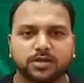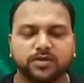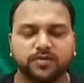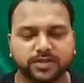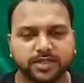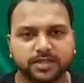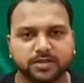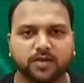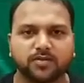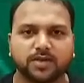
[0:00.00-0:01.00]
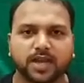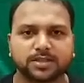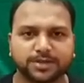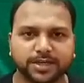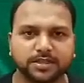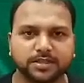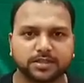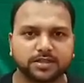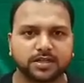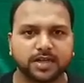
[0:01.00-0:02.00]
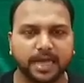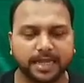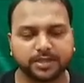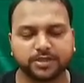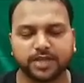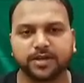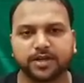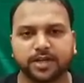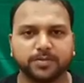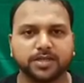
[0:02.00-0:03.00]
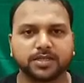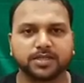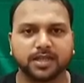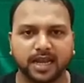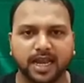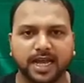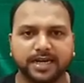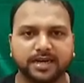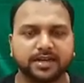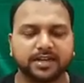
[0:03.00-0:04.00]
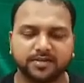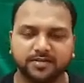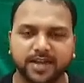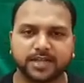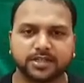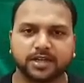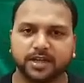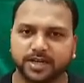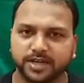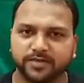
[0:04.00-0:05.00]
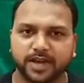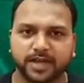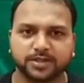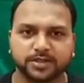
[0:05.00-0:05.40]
physics of class 10th and the chapter name is light, reflection and refraction.